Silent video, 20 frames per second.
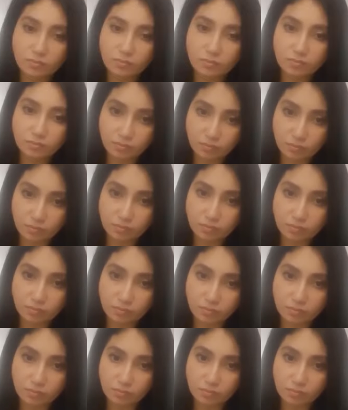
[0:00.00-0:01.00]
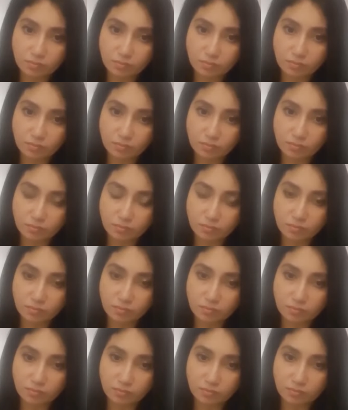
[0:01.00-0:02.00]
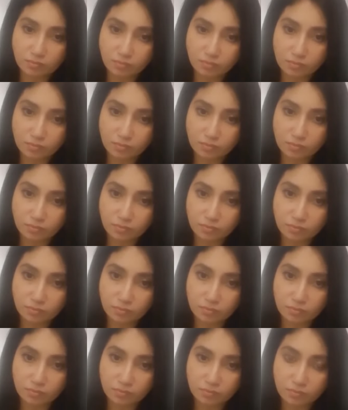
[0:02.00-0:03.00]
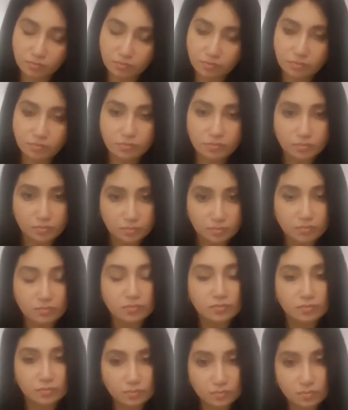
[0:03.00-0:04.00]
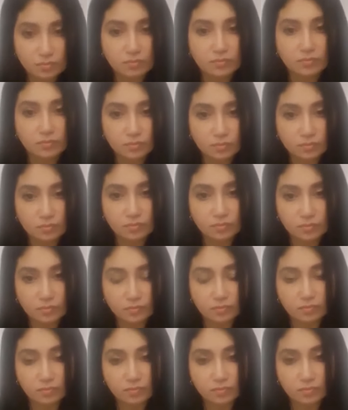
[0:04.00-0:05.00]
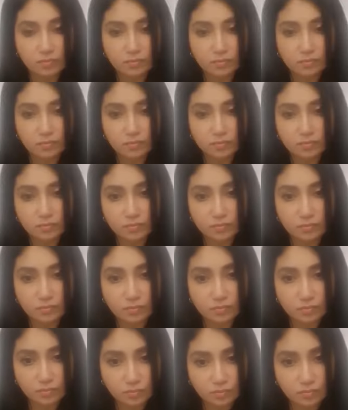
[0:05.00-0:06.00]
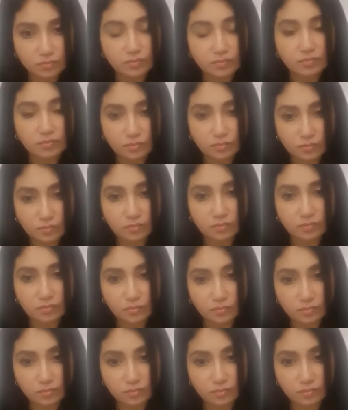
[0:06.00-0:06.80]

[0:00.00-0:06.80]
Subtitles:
[no speech]